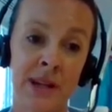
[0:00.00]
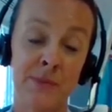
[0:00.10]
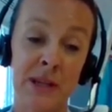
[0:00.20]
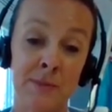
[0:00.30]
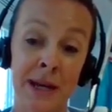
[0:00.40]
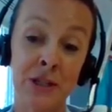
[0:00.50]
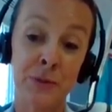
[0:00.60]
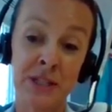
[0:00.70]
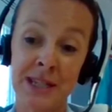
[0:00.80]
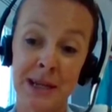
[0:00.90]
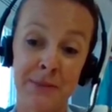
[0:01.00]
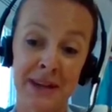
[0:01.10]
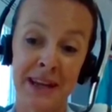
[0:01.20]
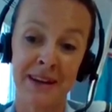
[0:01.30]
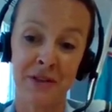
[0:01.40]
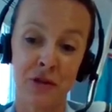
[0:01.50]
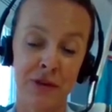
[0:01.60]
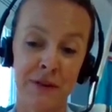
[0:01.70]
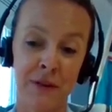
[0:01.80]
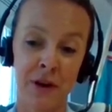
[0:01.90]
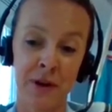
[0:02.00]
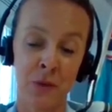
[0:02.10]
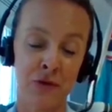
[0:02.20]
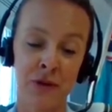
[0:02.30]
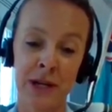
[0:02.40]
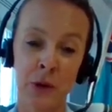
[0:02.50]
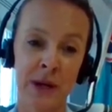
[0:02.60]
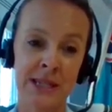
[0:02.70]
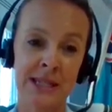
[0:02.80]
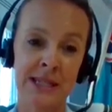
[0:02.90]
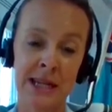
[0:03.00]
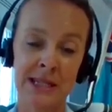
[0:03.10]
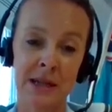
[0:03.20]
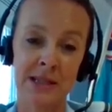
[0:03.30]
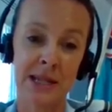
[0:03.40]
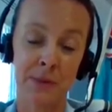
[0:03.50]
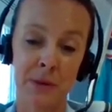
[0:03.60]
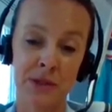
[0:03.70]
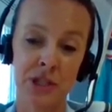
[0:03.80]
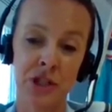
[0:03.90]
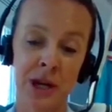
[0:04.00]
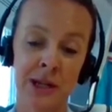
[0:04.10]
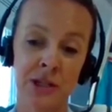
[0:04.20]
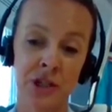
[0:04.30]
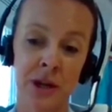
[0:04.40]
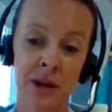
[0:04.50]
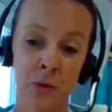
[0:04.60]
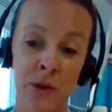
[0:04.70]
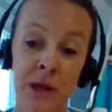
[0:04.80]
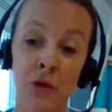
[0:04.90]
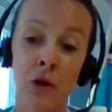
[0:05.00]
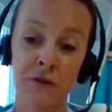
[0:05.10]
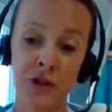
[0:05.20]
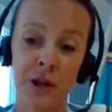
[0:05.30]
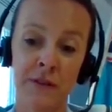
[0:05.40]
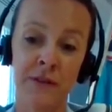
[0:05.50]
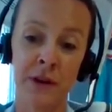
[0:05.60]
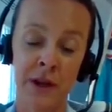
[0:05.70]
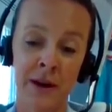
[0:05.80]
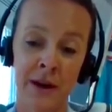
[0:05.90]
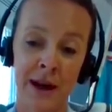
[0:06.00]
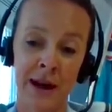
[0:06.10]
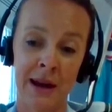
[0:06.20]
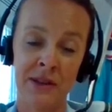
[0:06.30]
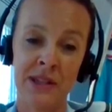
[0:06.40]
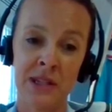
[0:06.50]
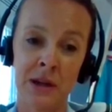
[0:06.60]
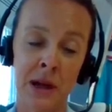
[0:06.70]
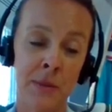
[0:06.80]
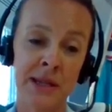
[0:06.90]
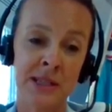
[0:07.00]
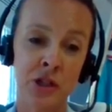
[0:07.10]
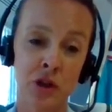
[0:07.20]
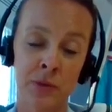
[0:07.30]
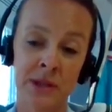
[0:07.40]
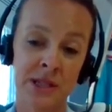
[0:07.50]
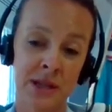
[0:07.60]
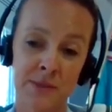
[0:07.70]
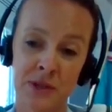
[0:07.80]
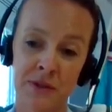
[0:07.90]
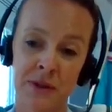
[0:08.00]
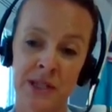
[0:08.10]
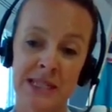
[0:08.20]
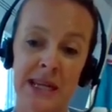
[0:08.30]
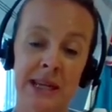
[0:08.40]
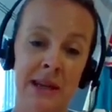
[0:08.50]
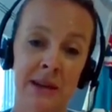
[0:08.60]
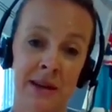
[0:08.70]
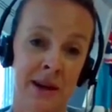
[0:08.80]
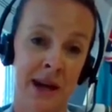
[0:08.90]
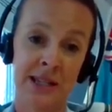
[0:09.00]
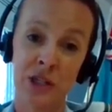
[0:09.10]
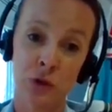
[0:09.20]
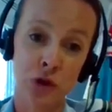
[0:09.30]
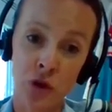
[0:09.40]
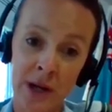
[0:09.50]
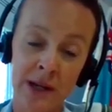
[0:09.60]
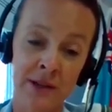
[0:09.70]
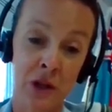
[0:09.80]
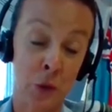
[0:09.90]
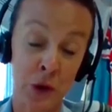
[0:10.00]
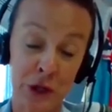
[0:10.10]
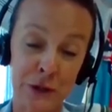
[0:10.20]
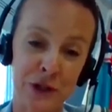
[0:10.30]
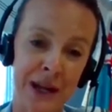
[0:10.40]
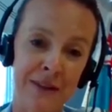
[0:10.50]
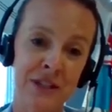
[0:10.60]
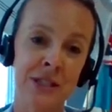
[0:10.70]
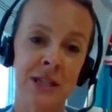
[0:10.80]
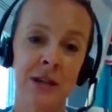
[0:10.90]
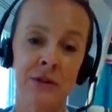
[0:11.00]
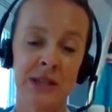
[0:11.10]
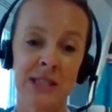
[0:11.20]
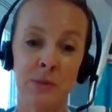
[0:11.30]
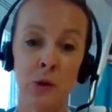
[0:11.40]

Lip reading: Our airspace management team, again, three flight, were really quick to step up to the challenge when they were off shift. And they did an amazing job in terms of undertaking additional training that they wouldn't usually have to do.